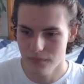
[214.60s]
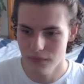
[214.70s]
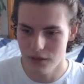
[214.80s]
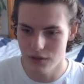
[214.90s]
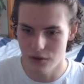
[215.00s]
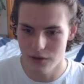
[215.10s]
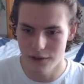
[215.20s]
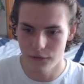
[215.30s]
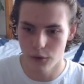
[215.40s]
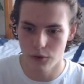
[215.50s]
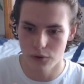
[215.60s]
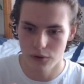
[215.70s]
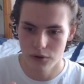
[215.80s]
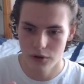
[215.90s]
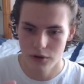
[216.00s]
you know, if you're
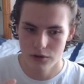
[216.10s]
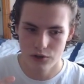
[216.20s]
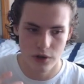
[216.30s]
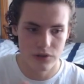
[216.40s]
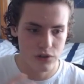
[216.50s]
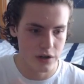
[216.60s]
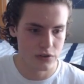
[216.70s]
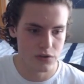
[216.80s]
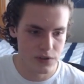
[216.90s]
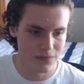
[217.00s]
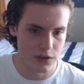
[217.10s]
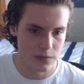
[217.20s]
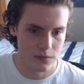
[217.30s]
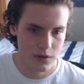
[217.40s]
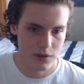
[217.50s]
trying to do something,
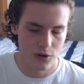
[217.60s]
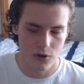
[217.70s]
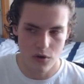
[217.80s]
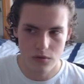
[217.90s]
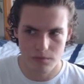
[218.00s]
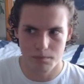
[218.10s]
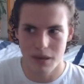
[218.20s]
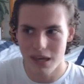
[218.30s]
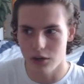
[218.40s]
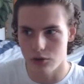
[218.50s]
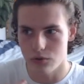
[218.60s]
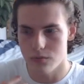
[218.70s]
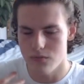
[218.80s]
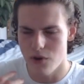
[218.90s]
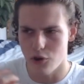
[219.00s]
you know, don't pick a,
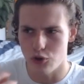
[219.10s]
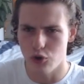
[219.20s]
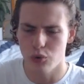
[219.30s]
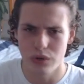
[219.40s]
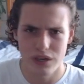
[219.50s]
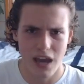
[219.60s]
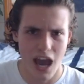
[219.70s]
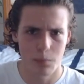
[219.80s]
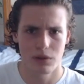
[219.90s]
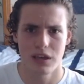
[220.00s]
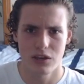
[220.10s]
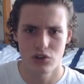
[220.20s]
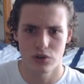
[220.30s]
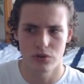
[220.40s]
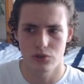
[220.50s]
a GUI
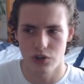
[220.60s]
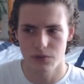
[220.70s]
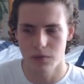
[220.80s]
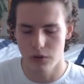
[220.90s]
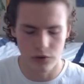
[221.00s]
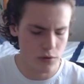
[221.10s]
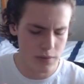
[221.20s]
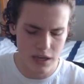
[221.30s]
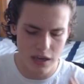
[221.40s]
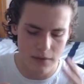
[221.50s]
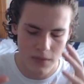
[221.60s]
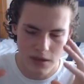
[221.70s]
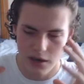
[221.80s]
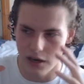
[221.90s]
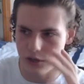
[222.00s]
application just be, or don't pick a
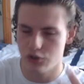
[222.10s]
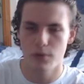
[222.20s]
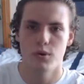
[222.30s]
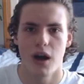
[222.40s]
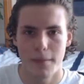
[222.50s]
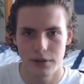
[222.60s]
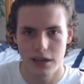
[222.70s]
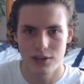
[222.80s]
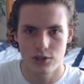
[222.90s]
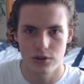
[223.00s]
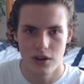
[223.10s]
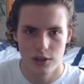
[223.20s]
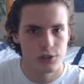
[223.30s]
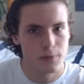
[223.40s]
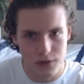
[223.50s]
uh, terminal application
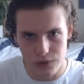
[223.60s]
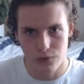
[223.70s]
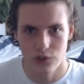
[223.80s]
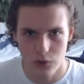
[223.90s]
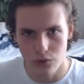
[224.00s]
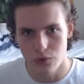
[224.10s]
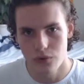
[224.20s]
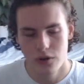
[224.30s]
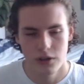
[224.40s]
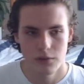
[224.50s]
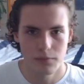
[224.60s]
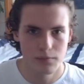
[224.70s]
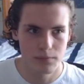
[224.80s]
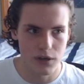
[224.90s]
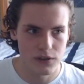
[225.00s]
just because it looks cool.
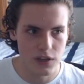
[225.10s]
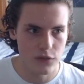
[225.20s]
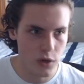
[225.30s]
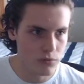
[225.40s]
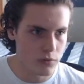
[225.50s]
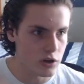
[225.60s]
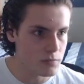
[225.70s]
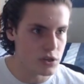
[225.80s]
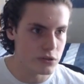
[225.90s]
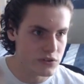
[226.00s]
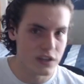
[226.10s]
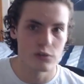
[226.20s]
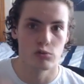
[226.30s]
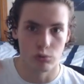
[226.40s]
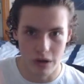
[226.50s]
Because if you're not going to be using it
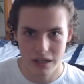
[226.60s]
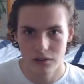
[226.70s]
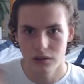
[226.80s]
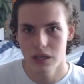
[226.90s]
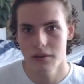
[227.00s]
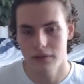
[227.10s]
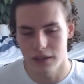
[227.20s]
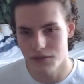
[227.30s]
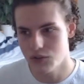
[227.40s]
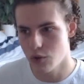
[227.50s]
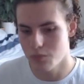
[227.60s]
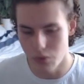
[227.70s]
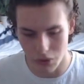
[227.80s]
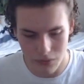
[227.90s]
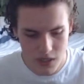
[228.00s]
regularly, then there's no
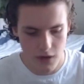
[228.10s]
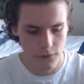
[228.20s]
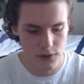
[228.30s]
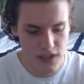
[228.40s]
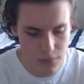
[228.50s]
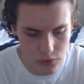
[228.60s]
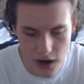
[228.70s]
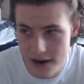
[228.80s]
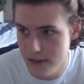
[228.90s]
point. For example, I have